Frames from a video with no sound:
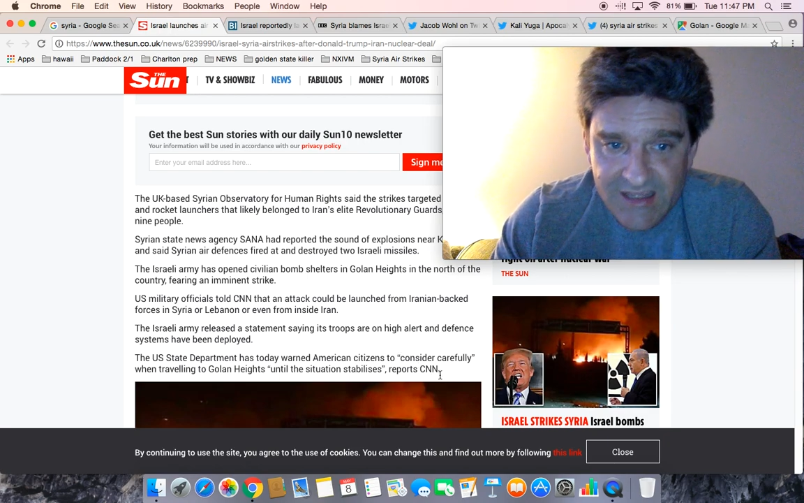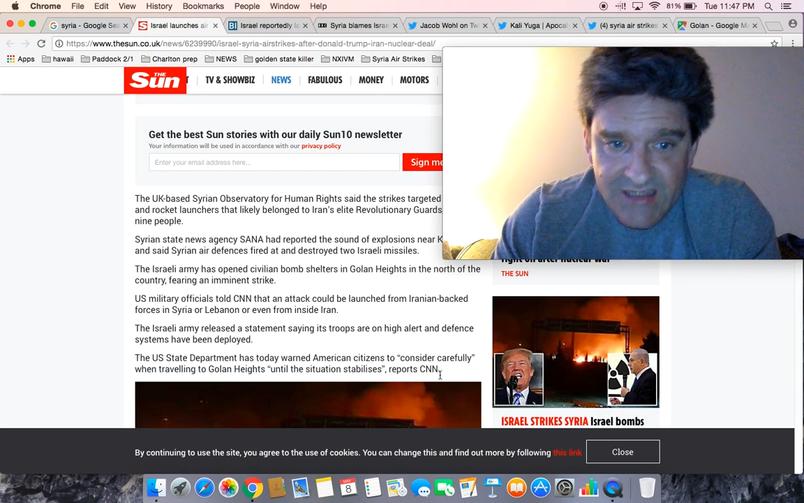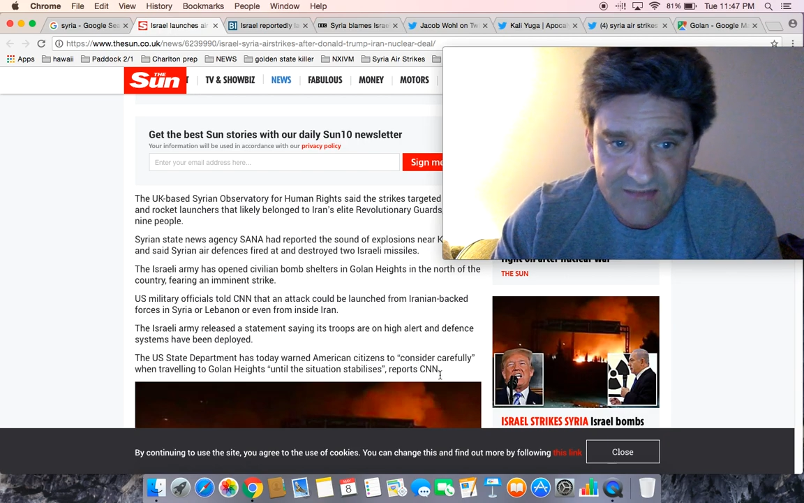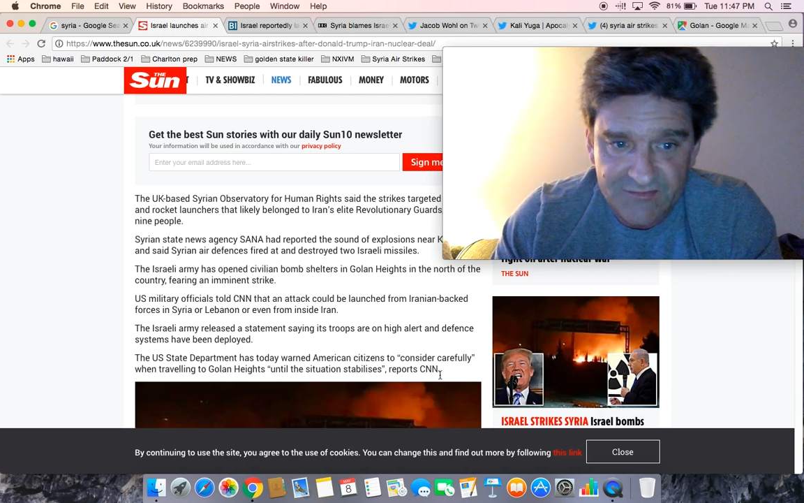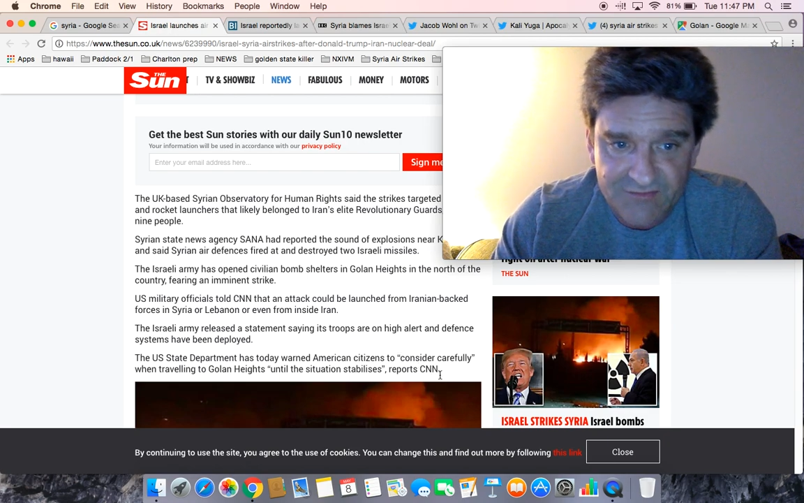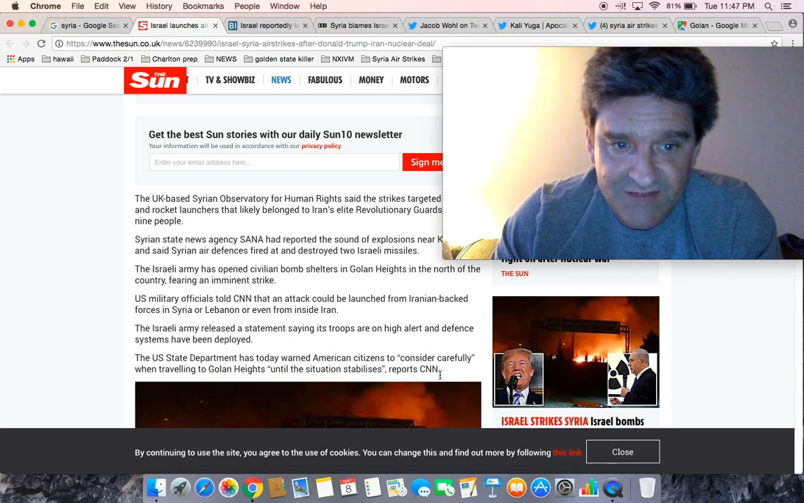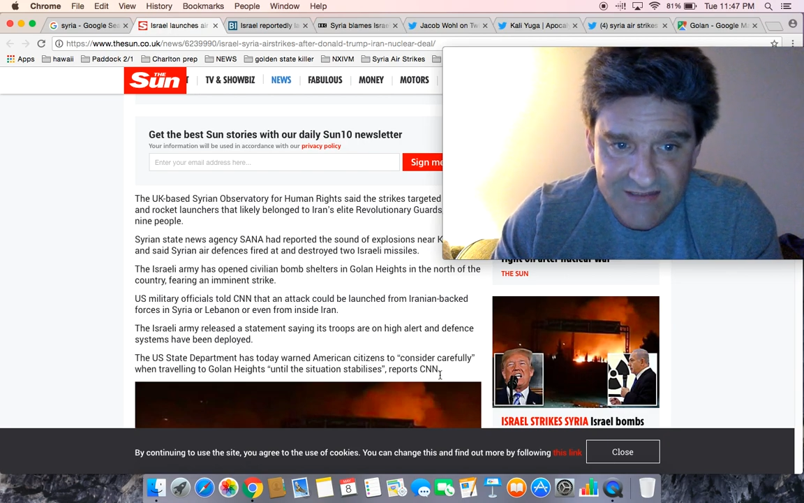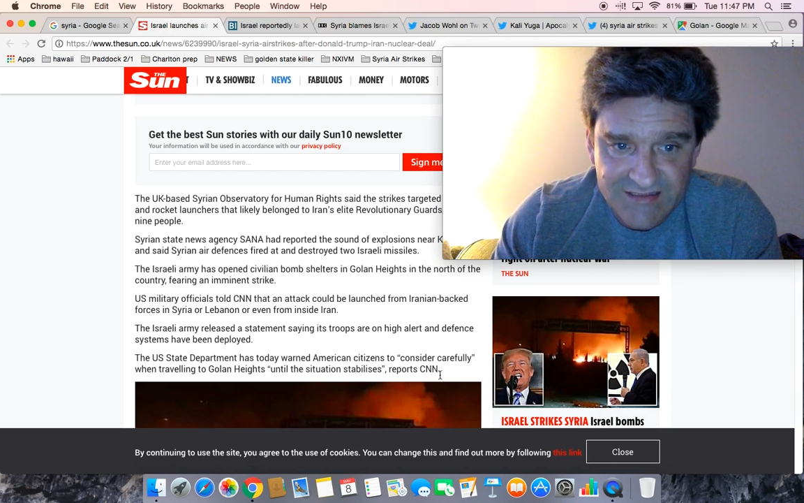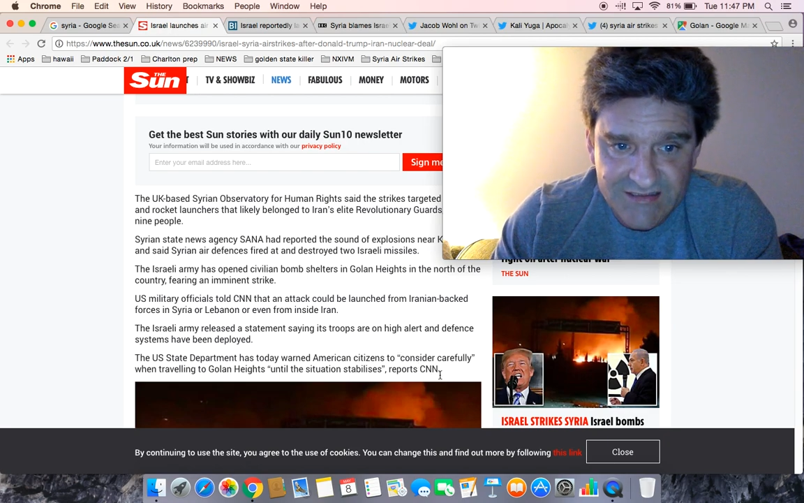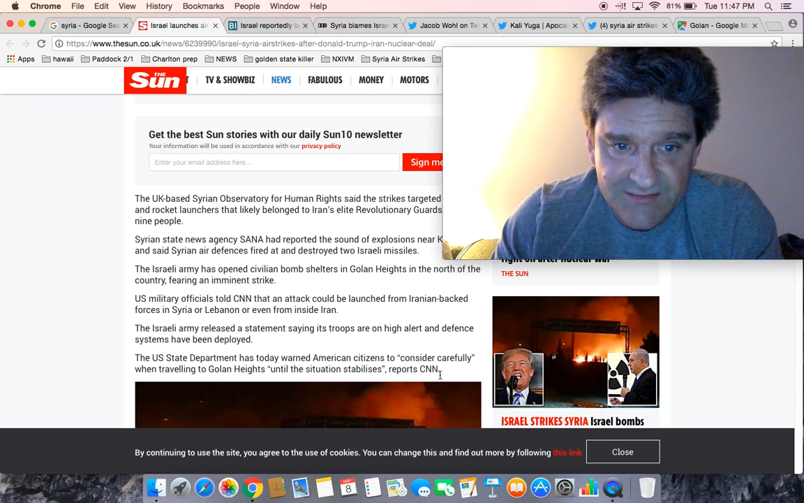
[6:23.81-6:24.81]
and defense
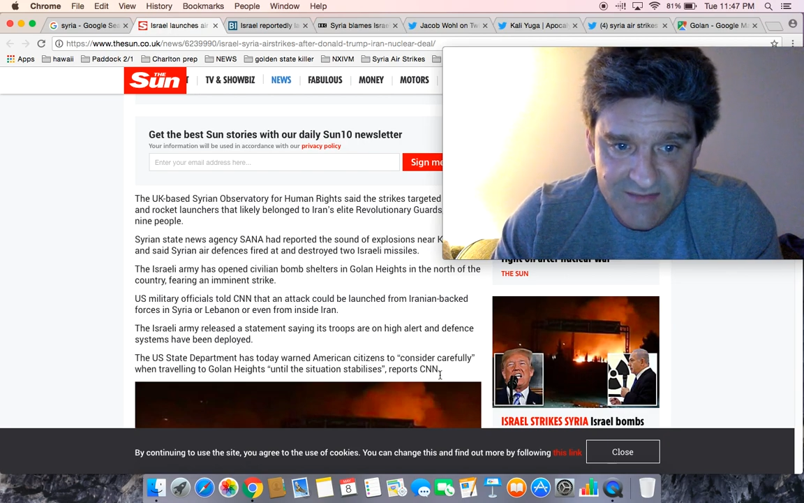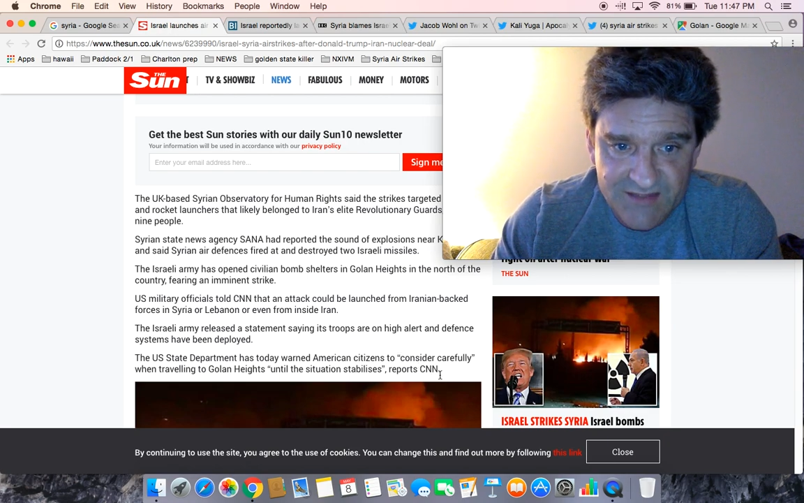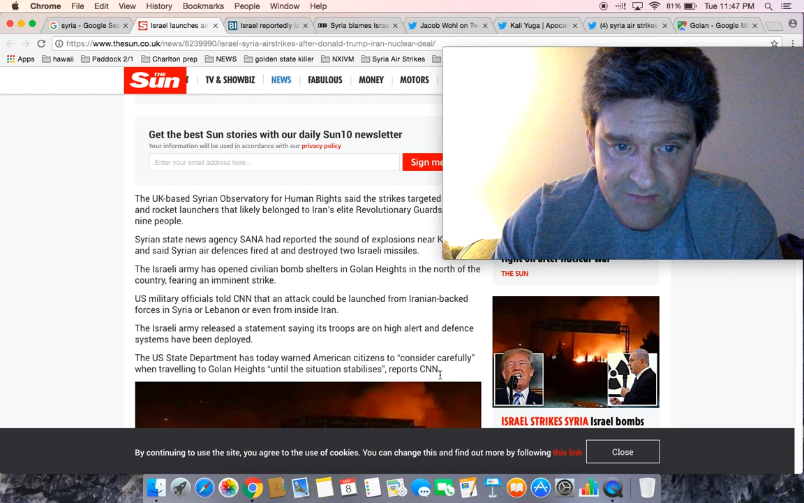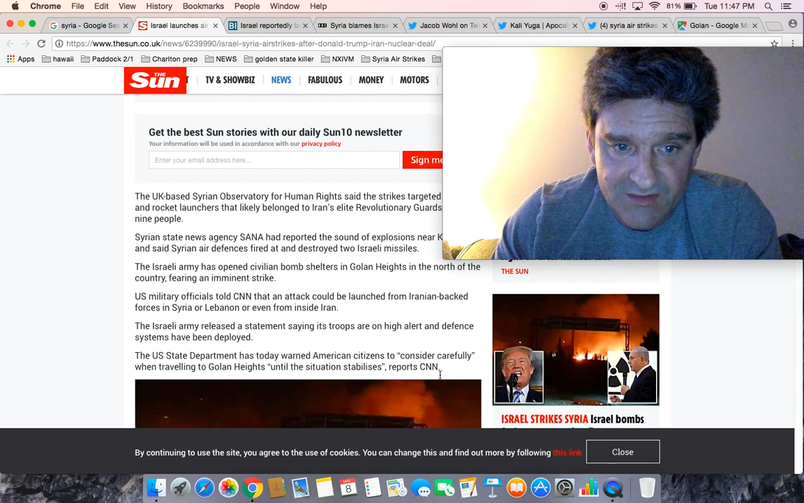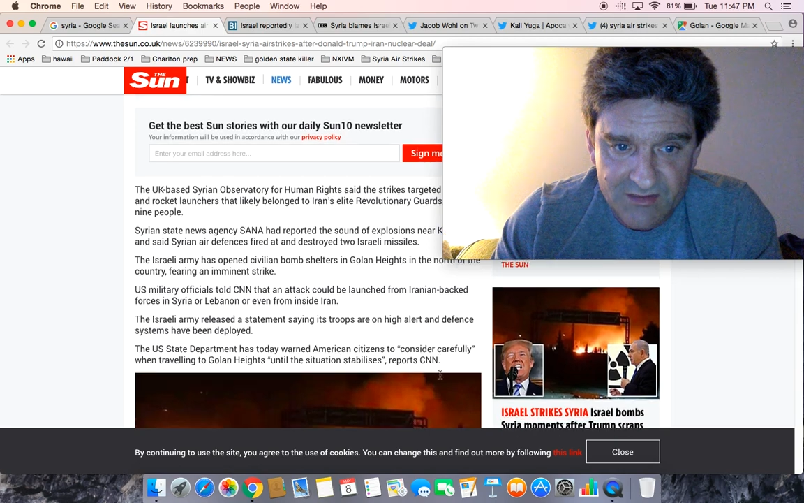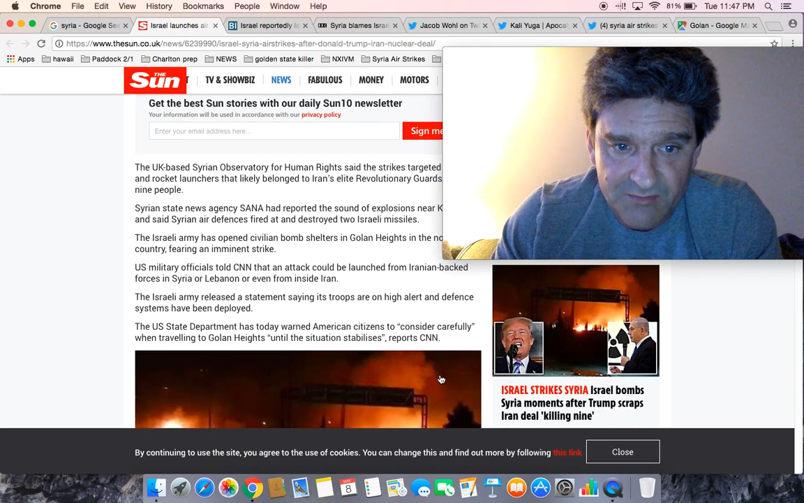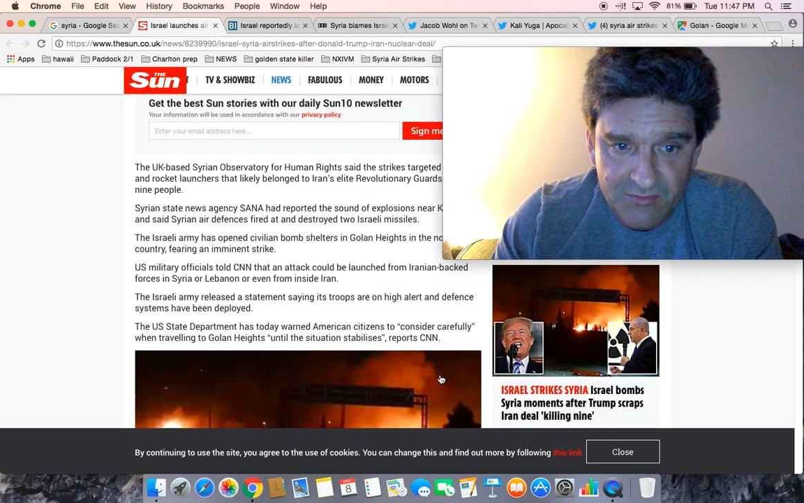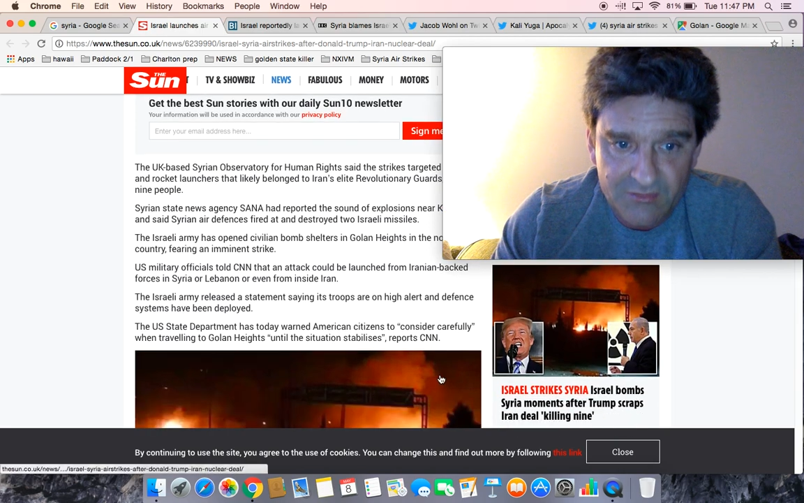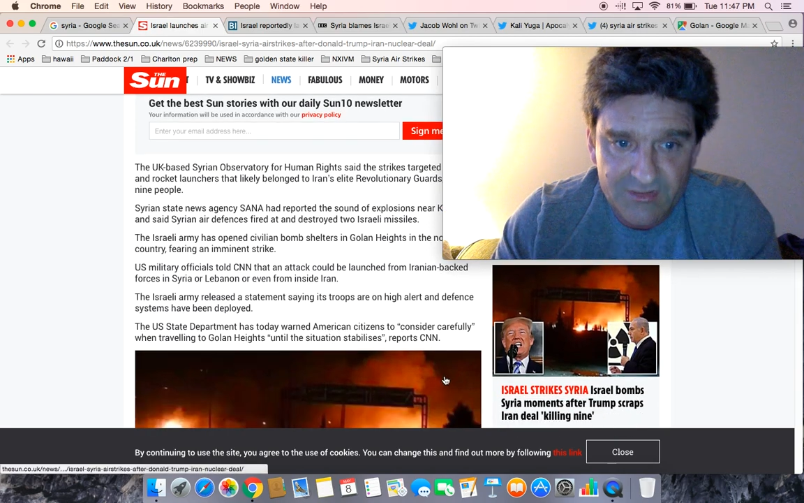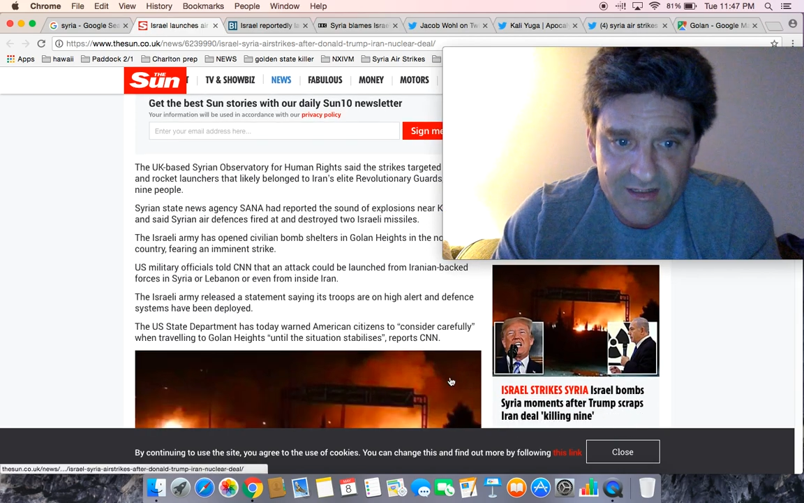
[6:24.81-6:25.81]
systems have been
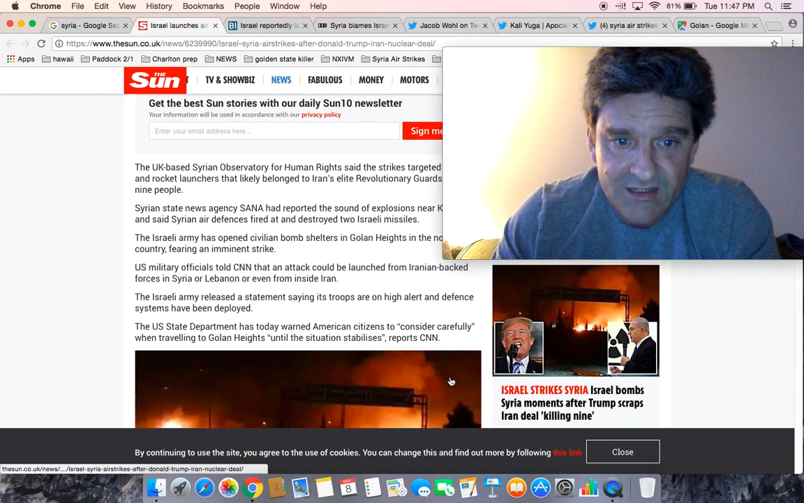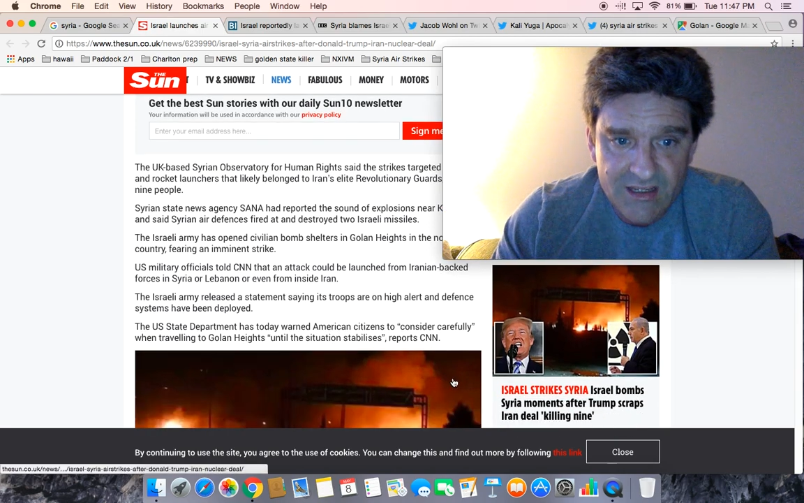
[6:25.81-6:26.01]
deployed.